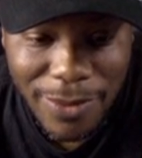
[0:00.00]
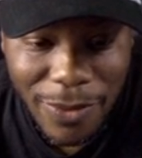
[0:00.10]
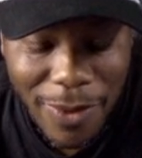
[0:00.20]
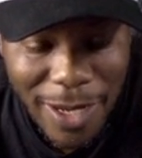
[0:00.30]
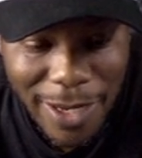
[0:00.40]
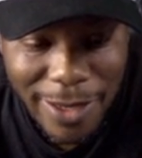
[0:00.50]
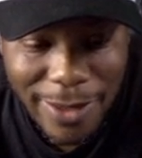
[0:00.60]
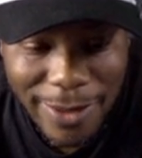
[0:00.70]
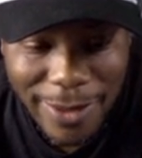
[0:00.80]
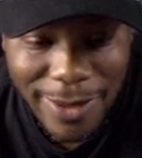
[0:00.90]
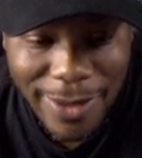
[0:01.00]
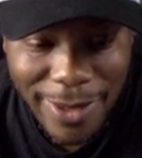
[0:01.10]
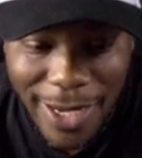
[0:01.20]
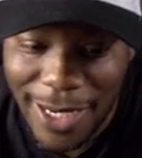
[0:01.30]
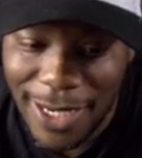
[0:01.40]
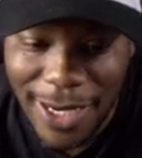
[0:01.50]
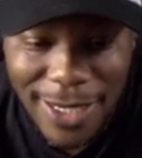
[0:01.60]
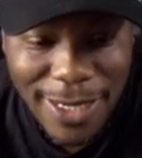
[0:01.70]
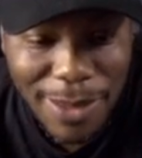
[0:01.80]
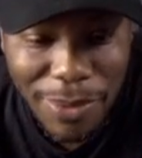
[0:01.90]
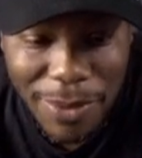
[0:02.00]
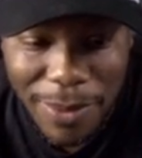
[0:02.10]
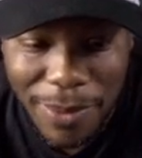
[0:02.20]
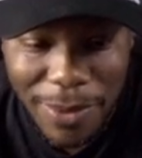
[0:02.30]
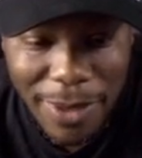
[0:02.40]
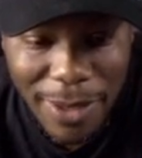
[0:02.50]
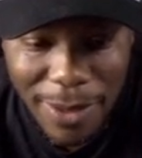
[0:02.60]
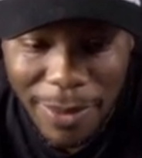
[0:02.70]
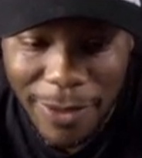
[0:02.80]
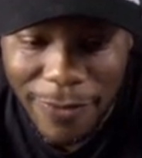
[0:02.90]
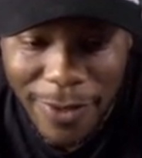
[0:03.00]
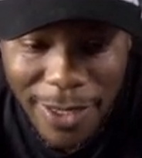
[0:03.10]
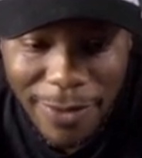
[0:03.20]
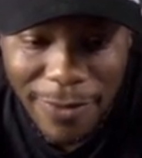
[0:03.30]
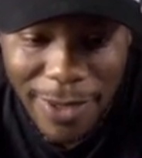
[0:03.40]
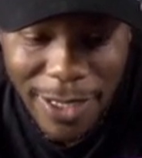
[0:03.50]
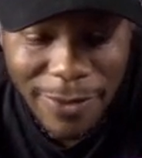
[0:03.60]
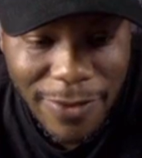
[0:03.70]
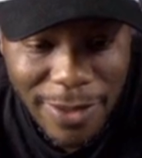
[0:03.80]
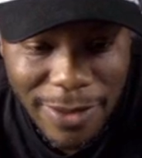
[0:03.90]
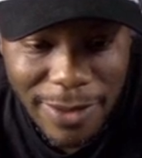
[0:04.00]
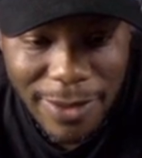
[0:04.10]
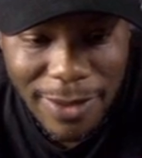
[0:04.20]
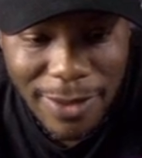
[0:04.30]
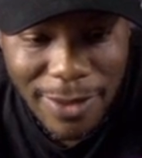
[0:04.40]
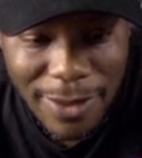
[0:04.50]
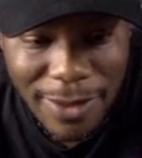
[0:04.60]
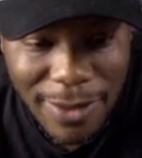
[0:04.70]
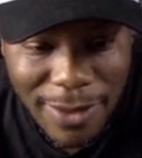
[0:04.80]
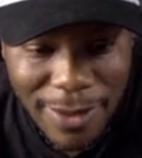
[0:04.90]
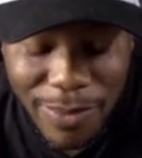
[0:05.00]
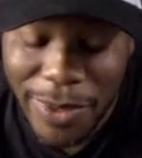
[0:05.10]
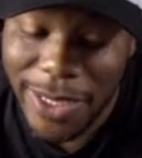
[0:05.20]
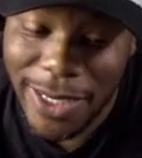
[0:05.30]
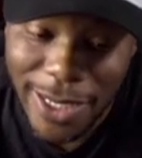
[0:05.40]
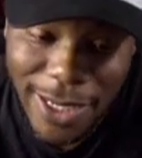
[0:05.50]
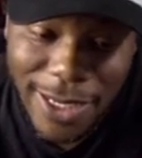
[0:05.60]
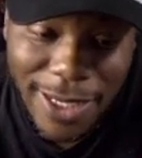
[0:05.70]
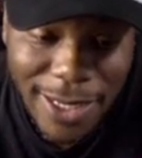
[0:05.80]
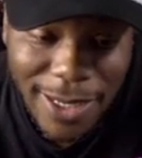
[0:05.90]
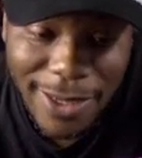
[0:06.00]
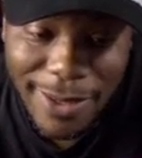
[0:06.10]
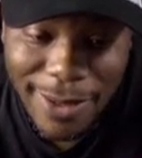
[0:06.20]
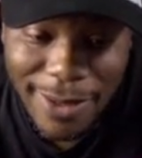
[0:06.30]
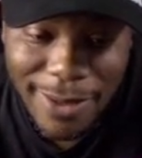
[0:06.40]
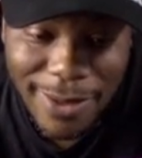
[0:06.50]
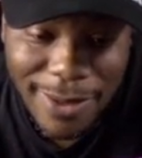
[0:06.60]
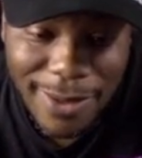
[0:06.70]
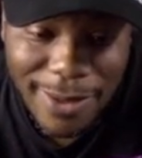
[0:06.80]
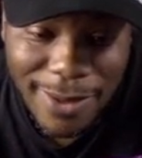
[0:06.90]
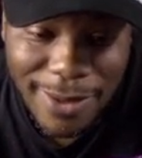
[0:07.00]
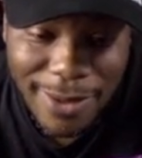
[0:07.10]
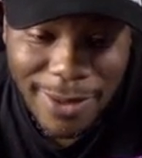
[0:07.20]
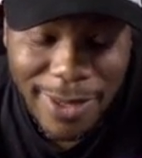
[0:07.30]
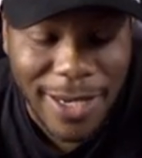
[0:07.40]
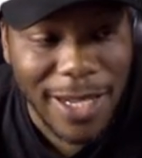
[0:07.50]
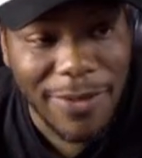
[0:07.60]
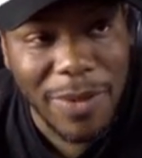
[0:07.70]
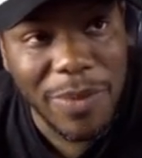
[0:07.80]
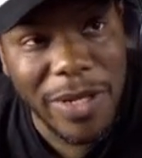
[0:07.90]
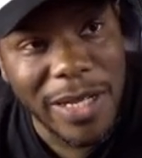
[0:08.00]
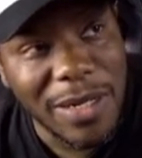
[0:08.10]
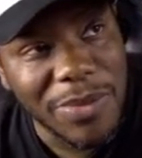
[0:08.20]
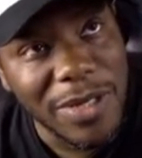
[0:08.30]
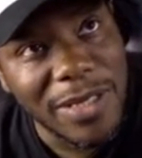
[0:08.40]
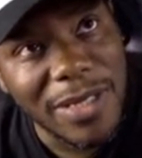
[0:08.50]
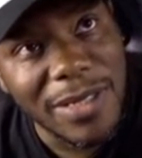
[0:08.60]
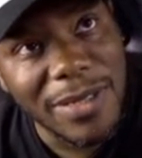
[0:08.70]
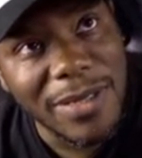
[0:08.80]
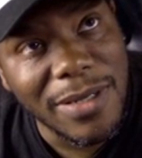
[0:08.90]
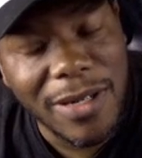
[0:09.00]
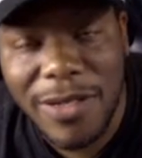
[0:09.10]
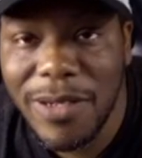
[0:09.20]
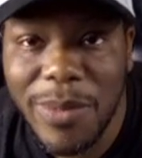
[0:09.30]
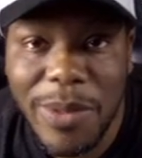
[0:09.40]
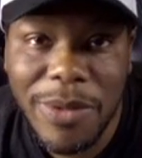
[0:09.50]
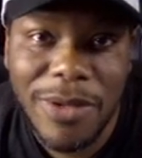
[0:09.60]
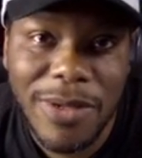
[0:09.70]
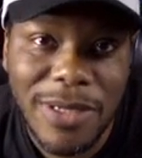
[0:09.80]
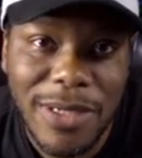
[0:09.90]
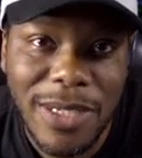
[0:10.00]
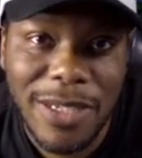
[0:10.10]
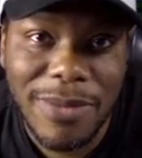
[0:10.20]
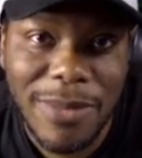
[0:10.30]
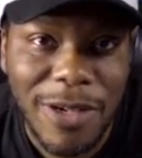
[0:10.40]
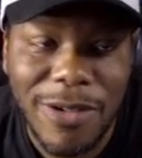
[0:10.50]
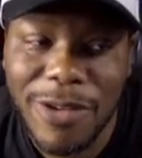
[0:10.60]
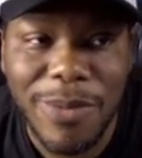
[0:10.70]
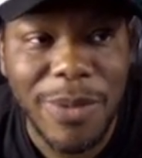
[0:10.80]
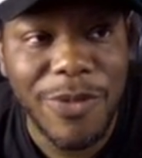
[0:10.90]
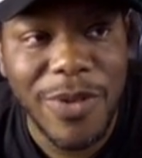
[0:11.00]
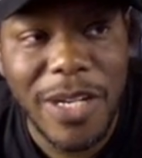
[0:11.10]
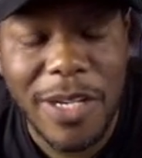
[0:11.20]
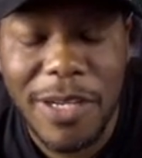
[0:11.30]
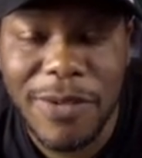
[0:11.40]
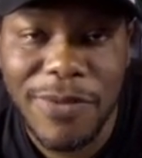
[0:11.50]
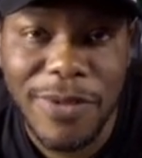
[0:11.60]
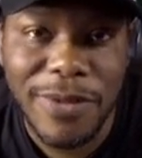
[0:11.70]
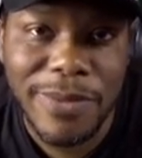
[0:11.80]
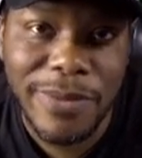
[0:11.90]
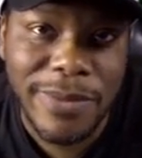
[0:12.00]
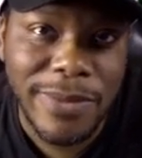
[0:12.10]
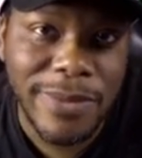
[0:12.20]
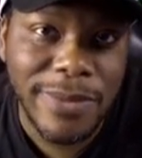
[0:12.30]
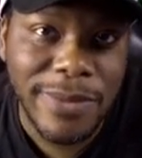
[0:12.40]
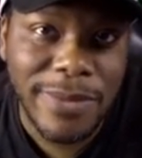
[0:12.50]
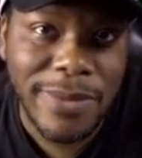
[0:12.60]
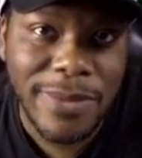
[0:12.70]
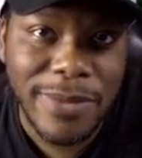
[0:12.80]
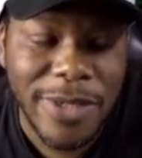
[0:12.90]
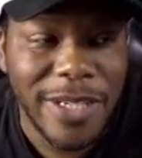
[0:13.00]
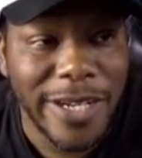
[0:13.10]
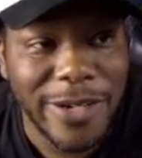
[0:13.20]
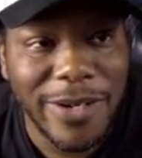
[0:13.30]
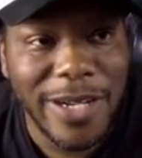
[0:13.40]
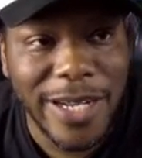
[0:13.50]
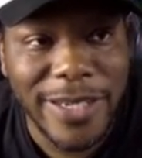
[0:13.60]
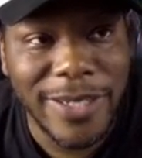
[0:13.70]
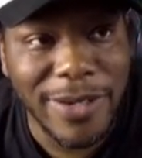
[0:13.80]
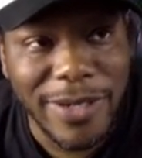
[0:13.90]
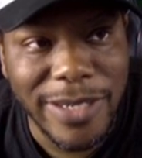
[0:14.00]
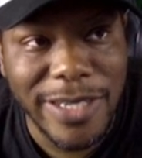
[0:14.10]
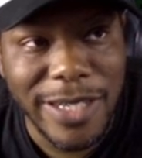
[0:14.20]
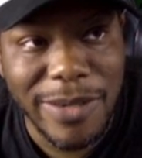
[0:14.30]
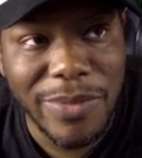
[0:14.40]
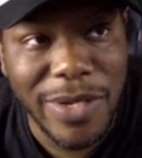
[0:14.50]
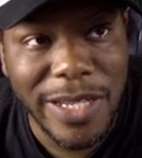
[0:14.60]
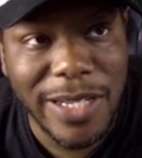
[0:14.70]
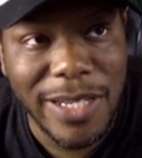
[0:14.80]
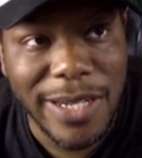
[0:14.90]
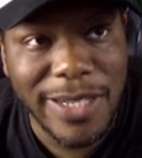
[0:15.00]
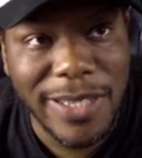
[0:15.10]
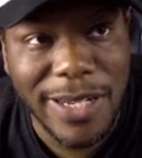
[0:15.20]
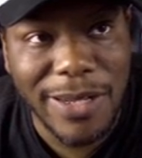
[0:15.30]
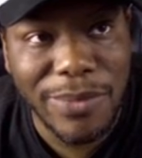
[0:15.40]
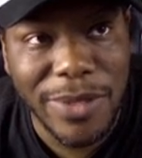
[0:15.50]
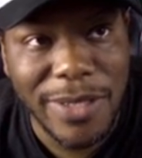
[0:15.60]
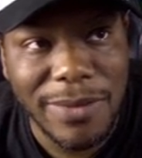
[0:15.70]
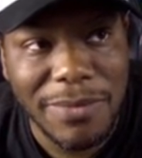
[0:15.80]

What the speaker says: Wow. I did not see Pernell McPhee leaving. But then again, did he even play in the preseason? I don't even remember hearing his name. I don't even remember really looking for him. We not know a lot of starters didn't play like that, but